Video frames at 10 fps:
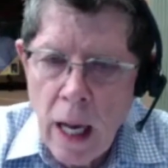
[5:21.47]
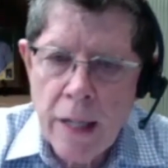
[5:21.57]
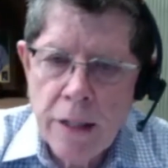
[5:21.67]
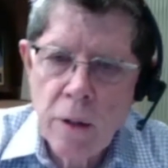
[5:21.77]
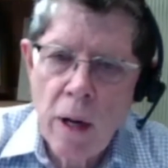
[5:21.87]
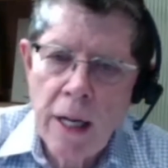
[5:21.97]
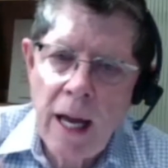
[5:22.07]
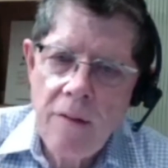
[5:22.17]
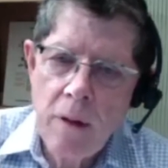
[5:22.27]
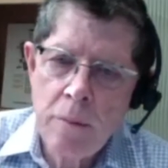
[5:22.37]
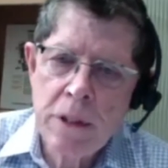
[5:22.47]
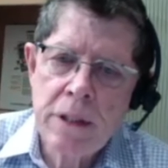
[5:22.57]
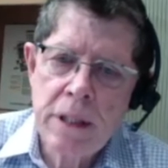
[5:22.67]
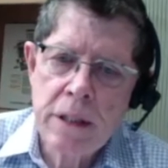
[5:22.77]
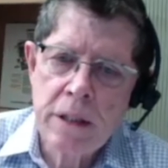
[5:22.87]
And so I gave them a
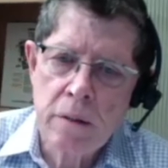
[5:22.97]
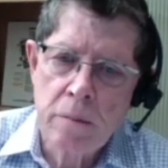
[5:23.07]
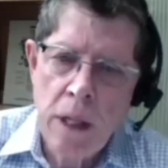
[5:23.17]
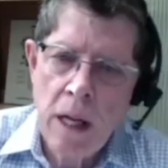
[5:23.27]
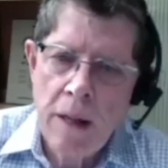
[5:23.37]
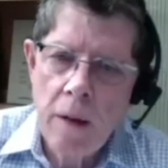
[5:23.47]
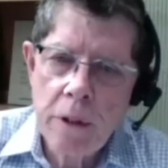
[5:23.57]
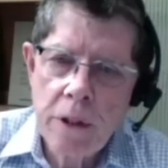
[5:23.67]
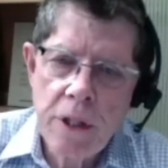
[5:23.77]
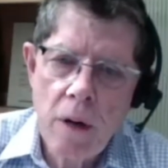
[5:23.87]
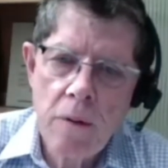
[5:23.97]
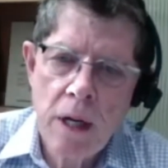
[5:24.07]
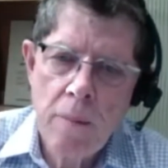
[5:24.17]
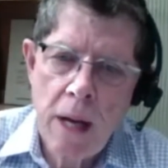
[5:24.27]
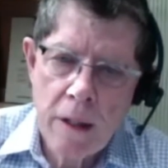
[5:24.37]
system that would show
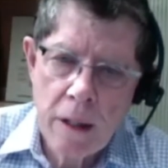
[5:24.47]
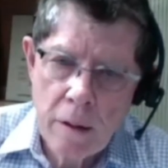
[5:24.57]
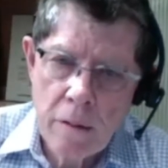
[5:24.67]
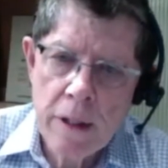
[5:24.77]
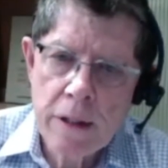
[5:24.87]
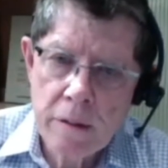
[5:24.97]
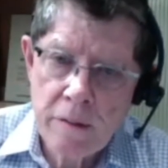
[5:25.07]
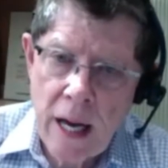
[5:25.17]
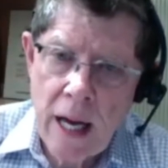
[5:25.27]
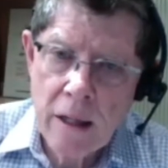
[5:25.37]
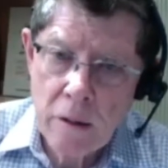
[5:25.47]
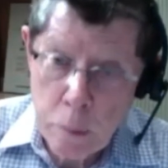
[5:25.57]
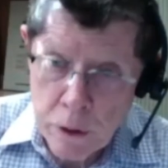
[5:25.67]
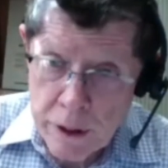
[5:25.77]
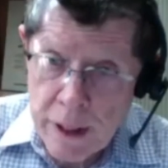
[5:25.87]
them how to increase the value,
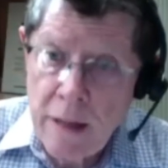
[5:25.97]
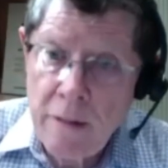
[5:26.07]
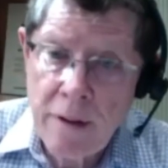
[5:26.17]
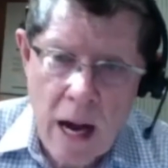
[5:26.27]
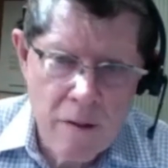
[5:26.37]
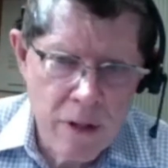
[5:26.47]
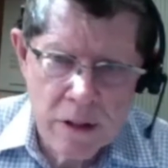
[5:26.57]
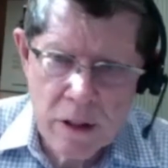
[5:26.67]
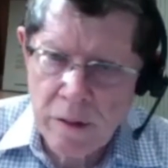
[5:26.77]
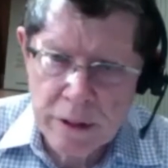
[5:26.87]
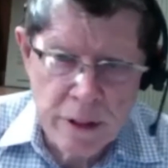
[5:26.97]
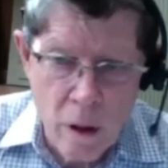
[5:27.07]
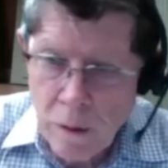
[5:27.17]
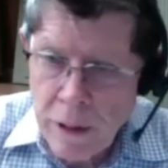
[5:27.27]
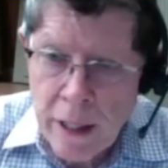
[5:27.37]
perceived value of their service.
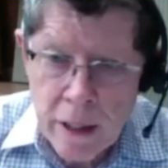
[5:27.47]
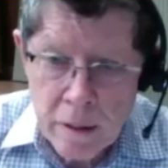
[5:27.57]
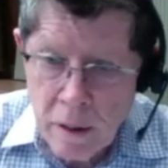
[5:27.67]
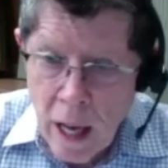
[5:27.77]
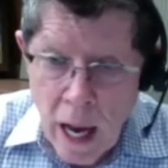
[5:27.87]
No, they didn't.